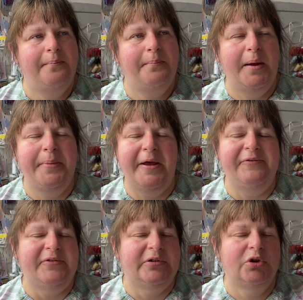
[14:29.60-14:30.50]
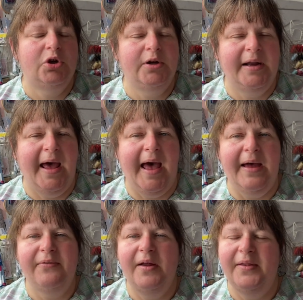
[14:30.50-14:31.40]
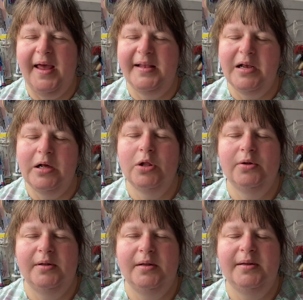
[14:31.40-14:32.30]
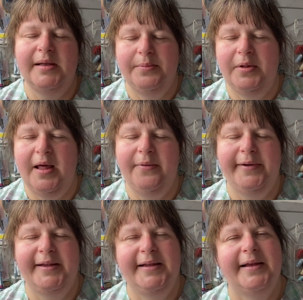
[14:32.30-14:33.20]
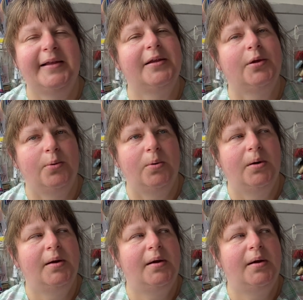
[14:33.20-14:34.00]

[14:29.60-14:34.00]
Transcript: maybe even two and a half, and that's including seam allowances. So,